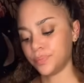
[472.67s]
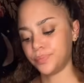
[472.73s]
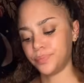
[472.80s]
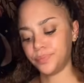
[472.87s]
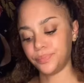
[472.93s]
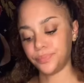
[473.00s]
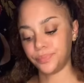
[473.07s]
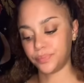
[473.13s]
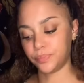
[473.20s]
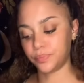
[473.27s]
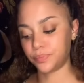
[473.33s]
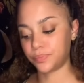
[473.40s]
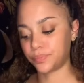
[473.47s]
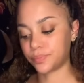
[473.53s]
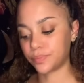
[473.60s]
Hmm.
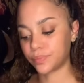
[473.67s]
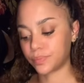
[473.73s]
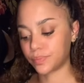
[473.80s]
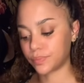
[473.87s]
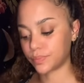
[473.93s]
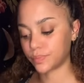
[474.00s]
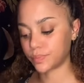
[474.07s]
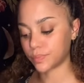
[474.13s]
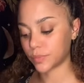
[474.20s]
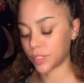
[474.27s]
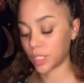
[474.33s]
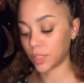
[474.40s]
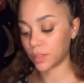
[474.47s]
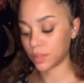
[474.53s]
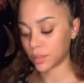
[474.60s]

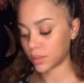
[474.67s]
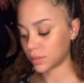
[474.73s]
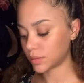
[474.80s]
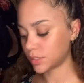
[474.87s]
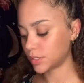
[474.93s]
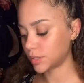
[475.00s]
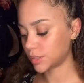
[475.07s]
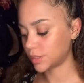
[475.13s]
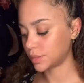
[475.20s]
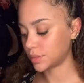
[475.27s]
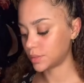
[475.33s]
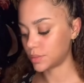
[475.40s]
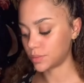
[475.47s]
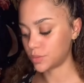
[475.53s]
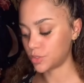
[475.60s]
Anything else?
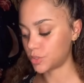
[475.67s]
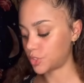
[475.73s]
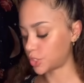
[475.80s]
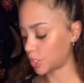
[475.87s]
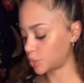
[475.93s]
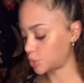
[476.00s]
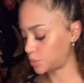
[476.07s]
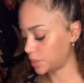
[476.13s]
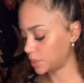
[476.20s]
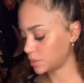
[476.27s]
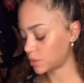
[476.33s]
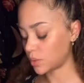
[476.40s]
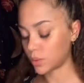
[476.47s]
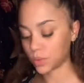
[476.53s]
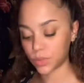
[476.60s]
Judgment.
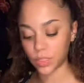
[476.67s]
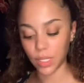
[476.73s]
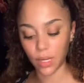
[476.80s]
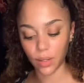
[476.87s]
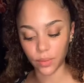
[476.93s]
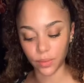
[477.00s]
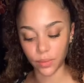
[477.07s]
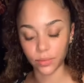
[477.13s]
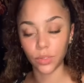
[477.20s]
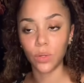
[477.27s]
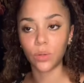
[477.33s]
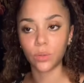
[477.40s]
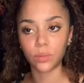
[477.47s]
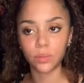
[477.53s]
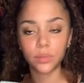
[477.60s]
Oh, tower. No.